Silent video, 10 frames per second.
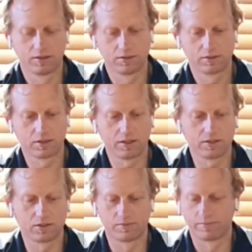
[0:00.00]
So
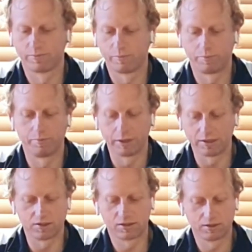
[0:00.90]
this
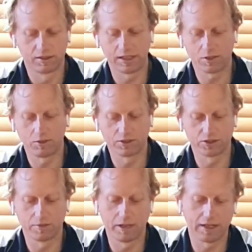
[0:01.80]
beats the other ones on
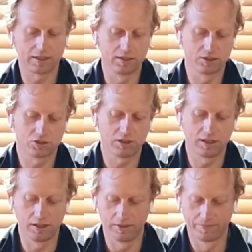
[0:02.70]
the market in
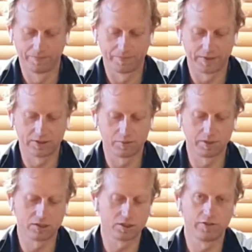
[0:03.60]
Australia. That's the
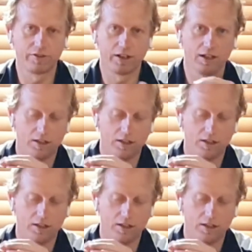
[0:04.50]
best so far.